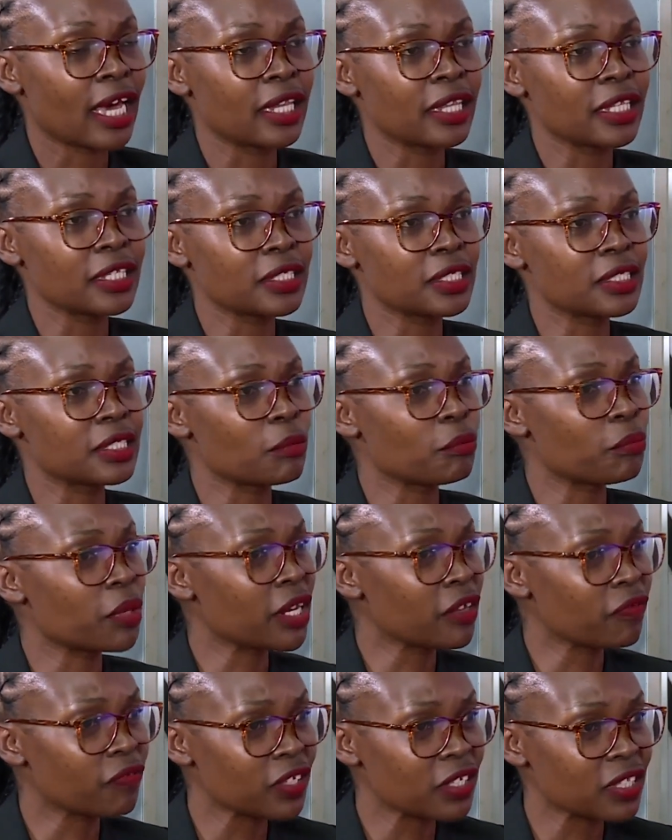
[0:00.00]
and this is the
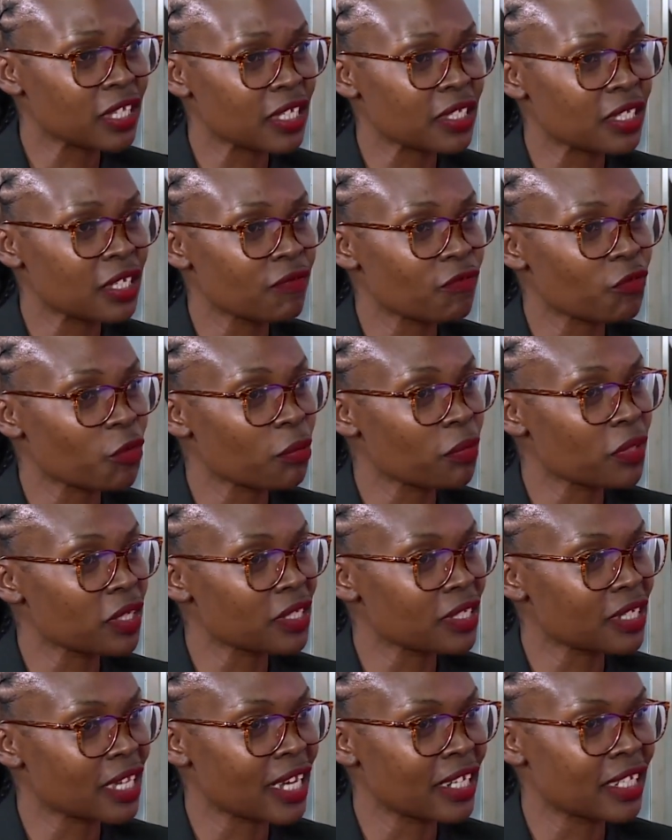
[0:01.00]
benefit they're seeing from
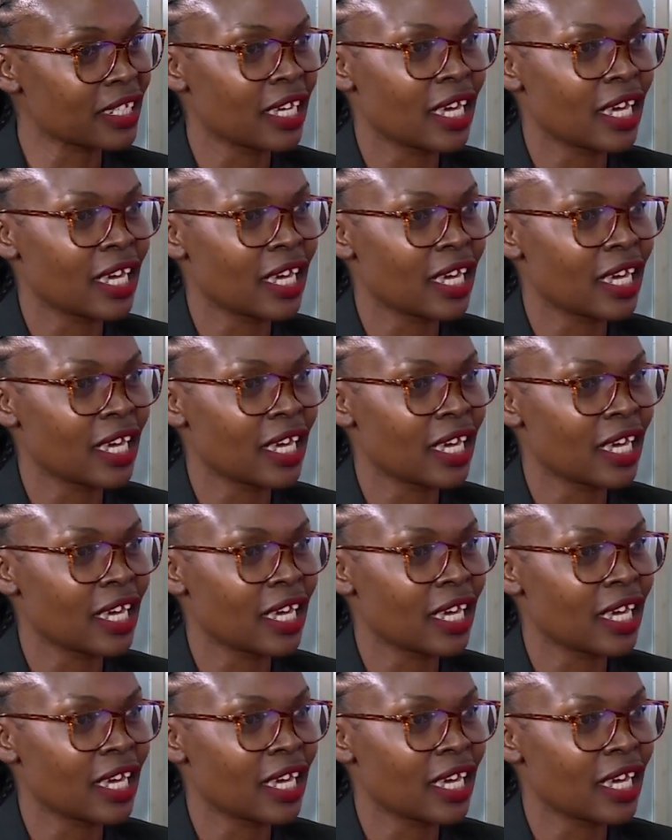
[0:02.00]
this study.